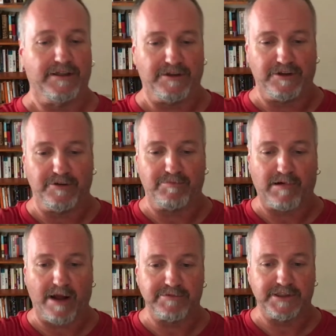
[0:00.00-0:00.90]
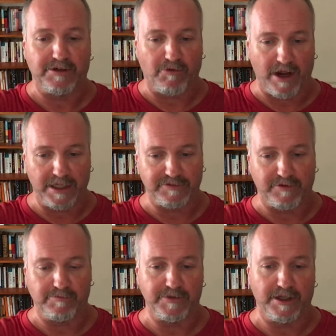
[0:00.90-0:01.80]
the problems that arise
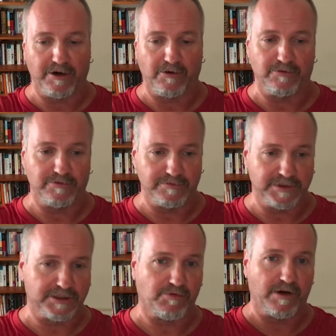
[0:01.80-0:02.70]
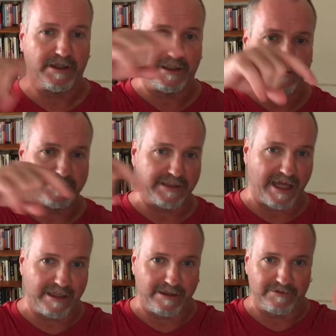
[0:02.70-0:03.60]
from this one kills
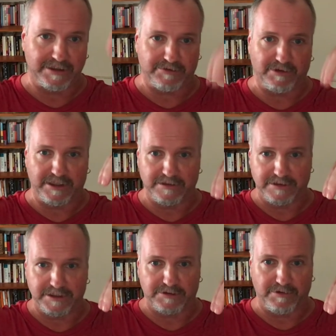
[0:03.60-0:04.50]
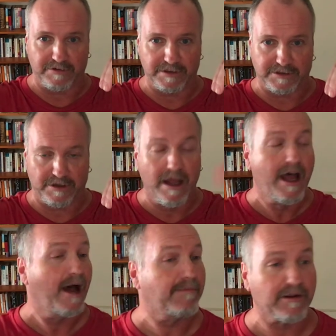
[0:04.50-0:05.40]
that, this one kills this one or this tribe.
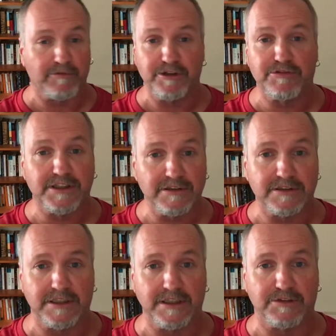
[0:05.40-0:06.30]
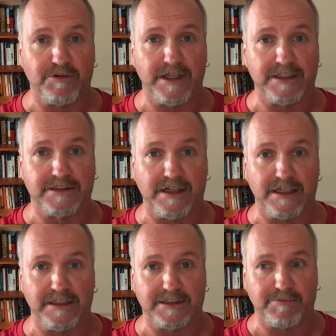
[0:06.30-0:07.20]
By the way, you still see this when they
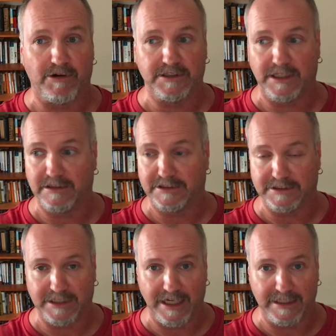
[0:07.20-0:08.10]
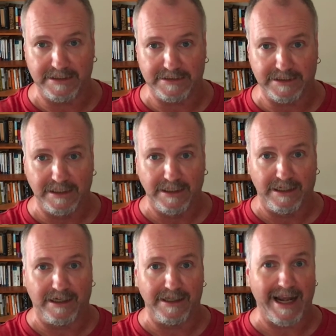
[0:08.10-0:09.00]
study small scale societies
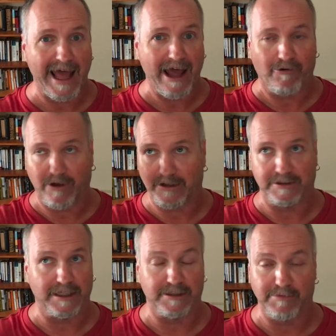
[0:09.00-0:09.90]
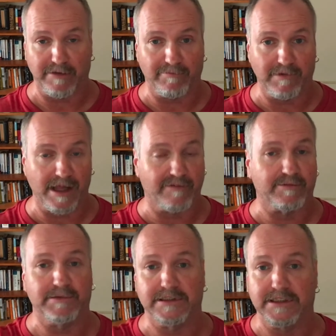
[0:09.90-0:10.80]
now. There's not too many of them
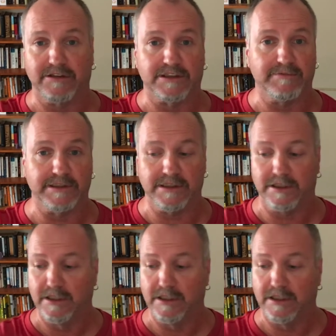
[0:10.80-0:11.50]
left, but some of the